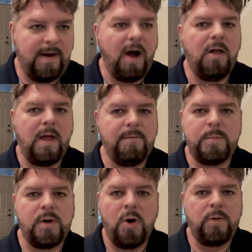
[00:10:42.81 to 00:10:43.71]
all of
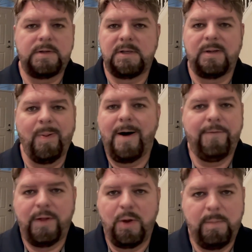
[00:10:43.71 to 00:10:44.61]
them are going to the
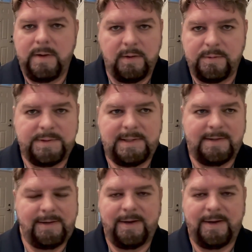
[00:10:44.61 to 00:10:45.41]
Buffalo Bills.